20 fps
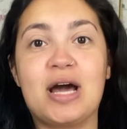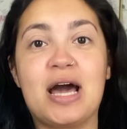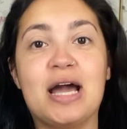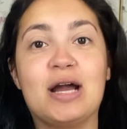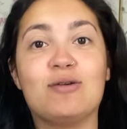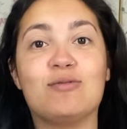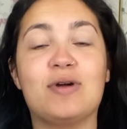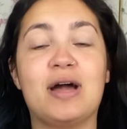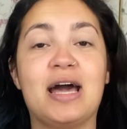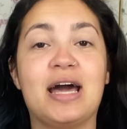I
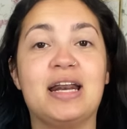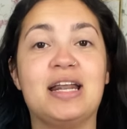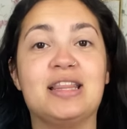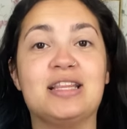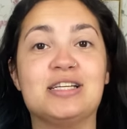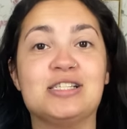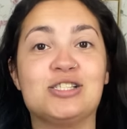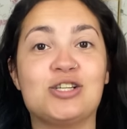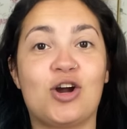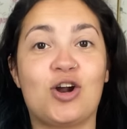read the
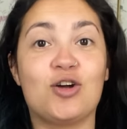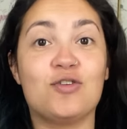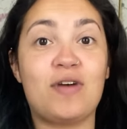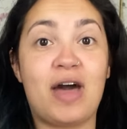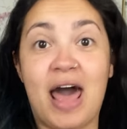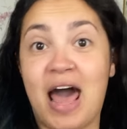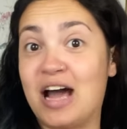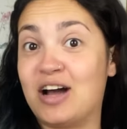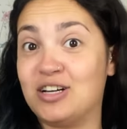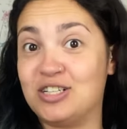start of
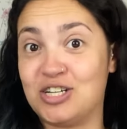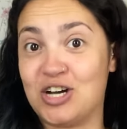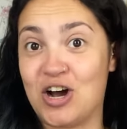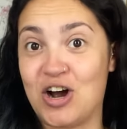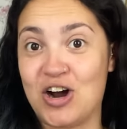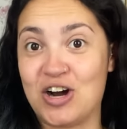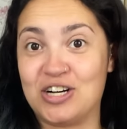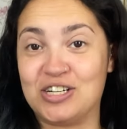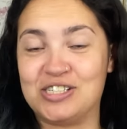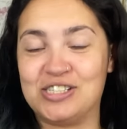ACOTAR.